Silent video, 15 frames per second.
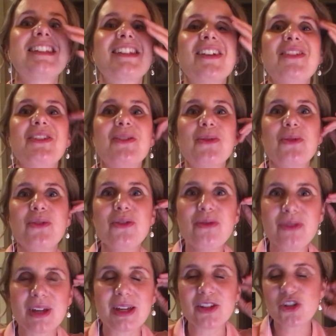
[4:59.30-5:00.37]
So you'll do
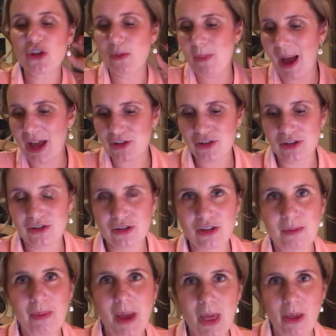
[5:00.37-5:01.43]
this, you'll bash into
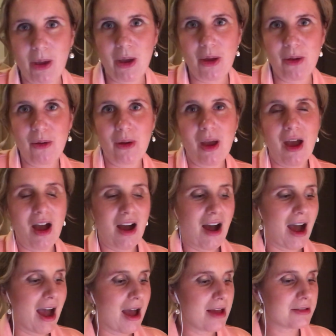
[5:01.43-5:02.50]
the pillow
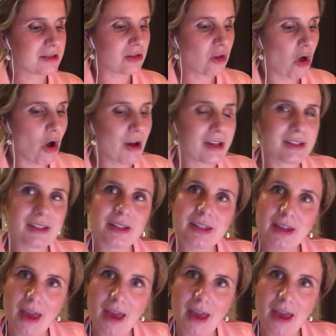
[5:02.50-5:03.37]
as long as it